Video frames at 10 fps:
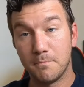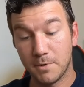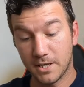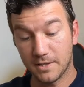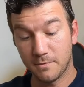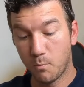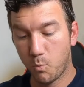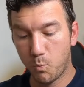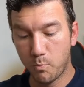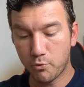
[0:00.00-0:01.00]
But
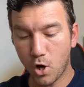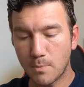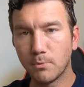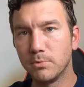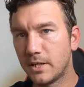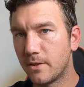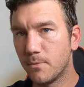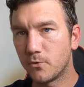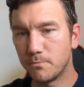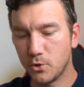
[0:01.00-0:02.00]
probably the
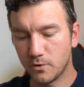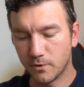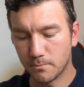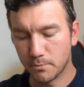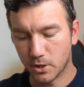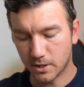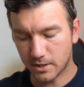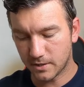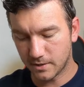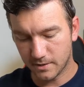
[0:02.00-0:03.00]
most beautiful book
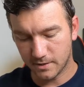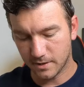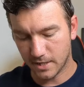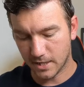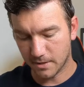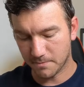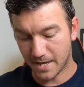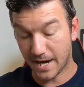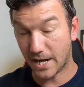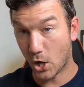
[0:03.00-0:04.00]
that
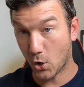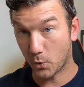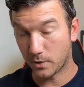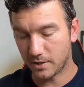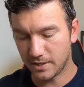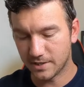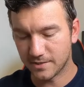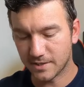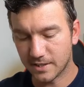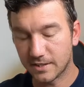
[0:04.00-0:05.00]
I own. It
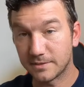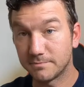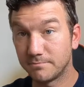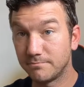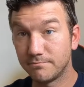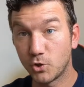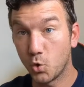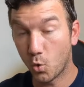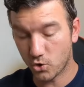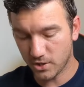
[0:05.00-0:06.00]
is
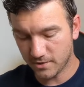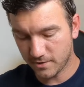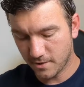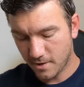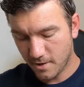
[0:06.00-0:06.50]
gorgeous.